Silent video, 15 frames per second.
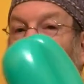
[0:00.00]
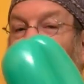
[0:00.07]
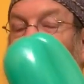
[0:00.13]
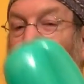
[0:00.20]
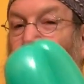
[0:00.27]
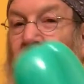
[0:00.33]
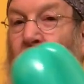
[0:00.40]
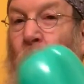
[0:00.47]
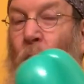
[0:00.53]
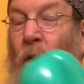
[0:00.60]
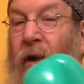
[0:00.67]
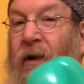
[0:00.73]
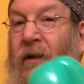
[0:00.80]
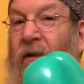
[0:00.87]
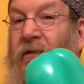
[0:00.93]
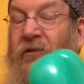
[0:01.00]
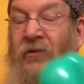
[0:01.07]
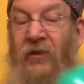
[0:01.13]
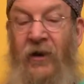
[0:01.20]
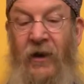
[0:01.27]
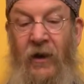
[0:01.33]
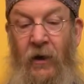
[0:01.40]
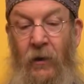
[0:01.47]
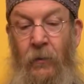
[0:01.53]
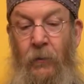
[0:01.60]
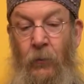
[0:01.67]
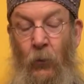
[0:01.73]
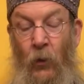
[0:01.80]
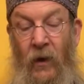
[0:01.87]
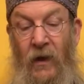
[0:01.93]
When I'm working a fair,
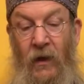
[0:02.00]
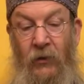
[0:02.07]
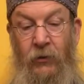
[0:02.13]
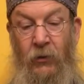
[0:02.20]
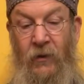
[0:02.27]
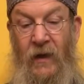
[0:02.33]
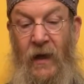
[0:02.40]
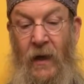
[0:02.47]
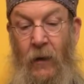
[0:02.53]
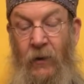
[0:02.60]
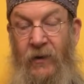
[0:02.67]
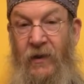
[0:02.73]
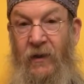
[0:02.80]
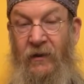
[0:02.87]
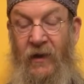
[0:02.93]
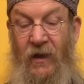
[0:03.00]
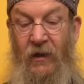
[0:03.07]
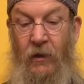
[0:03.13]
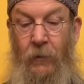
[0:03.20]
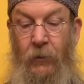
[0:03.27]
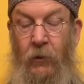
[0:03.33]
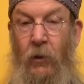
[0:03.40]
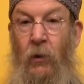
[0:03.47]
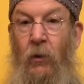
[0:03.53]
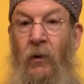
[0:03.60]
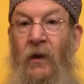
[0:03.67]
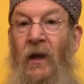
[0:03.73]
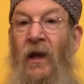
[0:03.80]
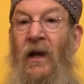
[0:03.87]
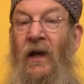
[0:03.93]
what I'll do now is I'll take the balloon
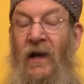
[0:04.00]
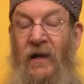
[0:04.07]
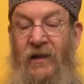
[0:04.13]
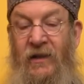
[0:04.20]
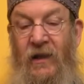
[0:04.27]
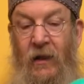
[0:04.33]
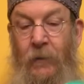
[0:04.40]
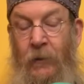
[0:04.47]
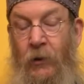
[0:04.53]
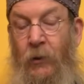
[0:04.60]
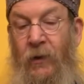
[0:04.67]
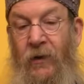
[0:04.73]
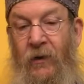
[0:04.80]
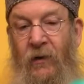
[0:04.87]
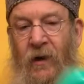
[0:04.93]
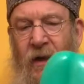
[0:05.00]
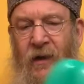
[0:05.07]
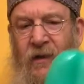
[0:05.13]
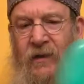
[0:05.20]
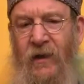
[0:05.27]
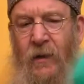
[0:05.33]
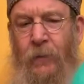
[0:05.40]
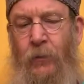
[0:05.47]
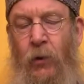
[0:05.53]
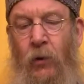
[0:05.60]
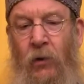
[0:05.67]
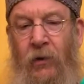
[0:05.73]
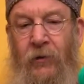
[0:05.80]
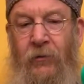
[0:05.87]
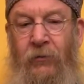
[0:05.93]
and stick it between the legs and pull
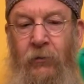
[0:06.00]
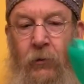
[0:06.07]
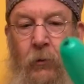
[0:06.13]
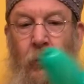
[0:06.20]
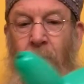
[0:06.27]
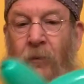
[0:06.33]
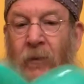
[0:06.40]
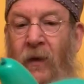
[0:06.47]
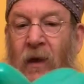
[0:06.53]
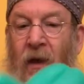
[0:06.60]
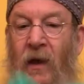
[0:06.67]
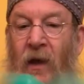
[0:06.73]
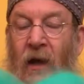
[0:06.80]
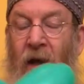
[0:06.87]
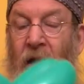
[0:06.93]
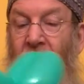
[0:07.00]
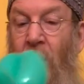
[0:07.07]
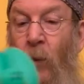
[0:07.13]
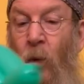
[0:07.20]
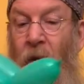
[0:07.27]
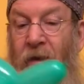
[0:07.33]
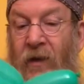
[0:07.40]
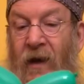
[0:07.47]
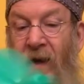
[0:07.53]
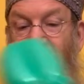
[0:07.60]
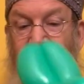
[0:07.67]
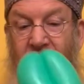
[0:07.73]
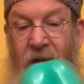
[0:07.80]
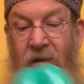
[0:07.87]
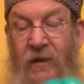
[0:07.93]
it through. And what that
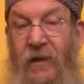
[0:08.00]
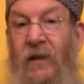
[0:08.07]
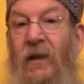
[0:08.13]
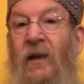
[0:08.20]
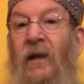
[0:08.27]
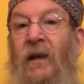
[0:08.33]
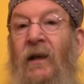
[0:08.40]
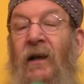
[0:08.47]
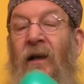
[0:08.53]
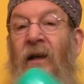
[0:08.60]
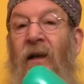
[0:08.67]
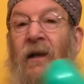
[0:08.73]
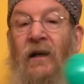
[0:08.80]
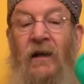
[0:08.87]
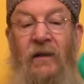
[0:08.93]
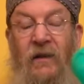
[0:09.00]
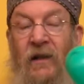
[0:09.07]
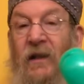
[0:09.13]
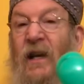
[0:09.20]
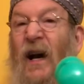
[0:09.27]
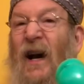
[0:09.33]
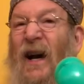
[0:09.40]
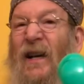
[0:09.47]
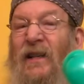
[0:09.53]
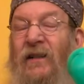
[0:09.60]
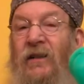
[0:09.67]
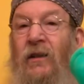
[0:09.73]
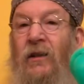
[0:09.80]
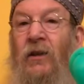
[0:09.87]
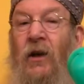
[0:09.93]
does is it ties
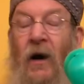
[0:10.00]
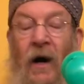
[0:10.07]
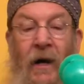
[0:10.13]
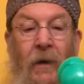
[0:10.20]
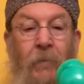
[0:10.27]
the knot.